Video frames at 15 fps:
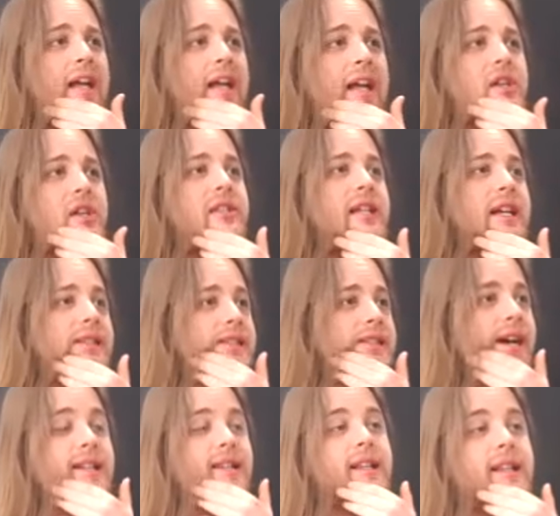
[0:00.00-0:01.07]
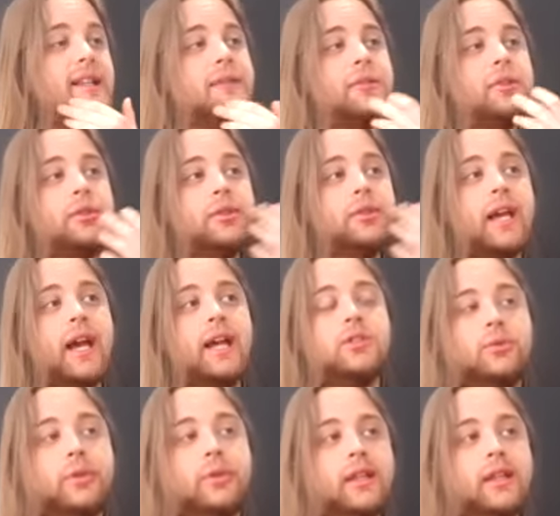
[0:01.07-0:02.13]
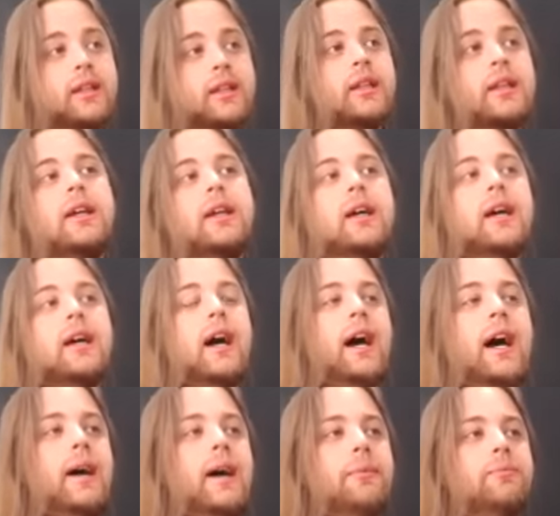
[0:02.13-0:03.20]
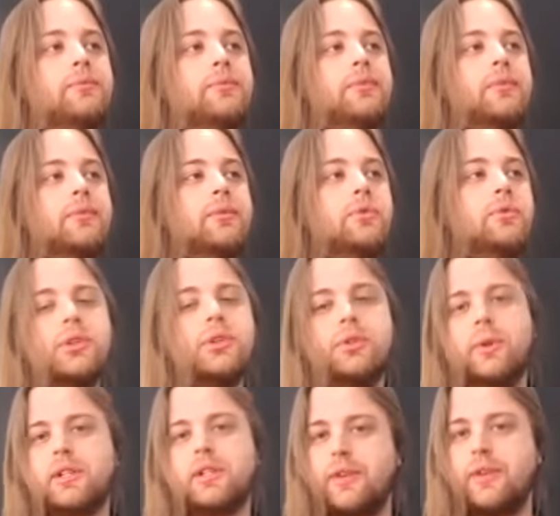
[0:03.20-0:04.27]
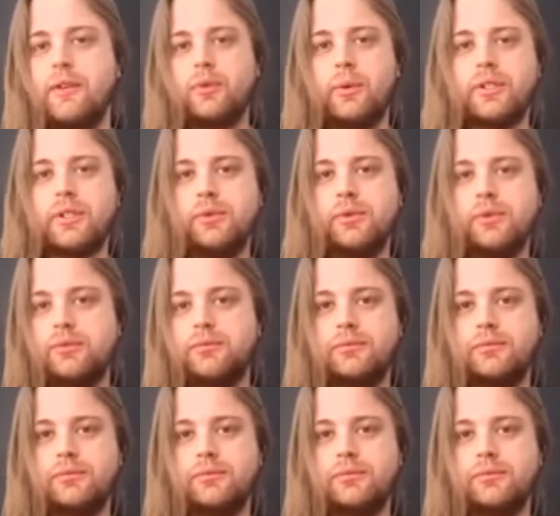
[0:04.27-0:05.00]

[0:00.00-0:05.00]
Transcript: just to get started, let's have a look at doing. You want to do 1 to 5 or 1 to 4?